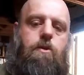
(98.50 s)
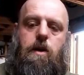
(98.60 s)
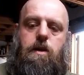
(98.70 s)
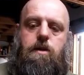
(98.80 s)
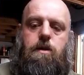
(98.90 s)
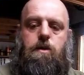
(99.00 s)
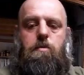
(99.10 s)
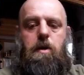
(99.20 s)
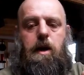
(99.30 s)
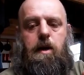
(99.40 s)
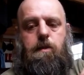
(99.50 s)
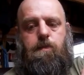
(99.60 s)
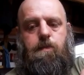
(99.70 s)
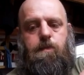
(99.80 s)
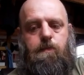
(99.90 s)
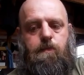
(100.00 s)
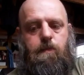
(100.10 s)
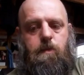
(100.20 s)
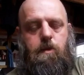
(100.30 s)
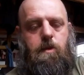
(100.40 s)
trace it on the back,
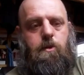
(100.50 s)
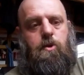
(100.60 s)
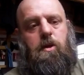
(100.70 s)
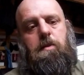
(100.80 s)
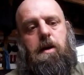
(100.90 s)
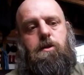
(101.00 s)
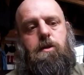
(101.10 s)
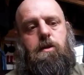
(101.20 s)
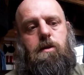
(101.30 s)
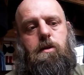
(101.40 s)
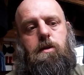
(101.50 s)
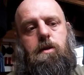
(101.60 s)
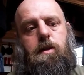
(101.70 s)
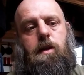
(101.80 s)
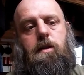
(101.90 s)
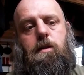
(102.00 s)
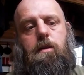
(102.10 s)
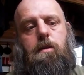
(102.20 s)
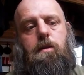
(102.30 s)
trim out your thing,